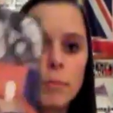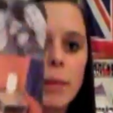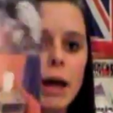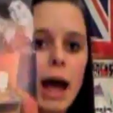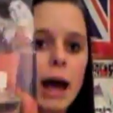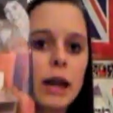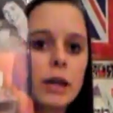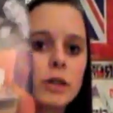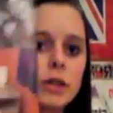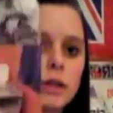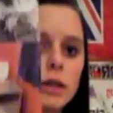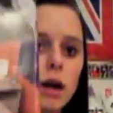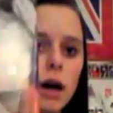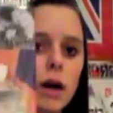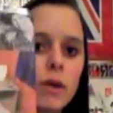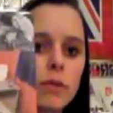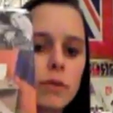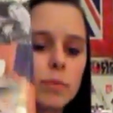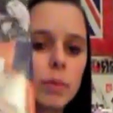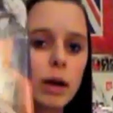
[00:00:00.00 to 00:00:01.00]
packaging
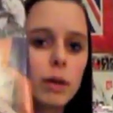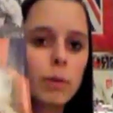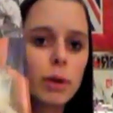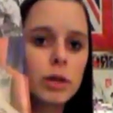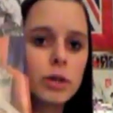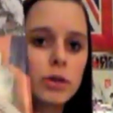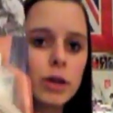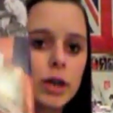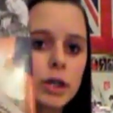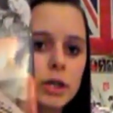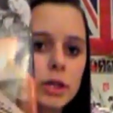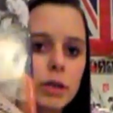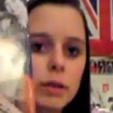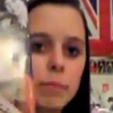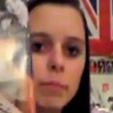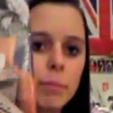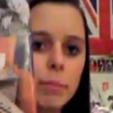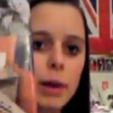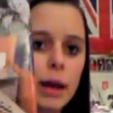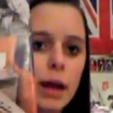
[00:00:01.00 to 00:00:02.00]
off of my One
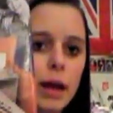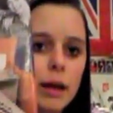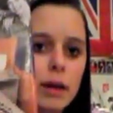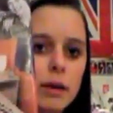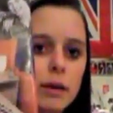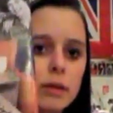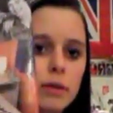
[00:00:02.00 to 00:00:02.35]
Direction bed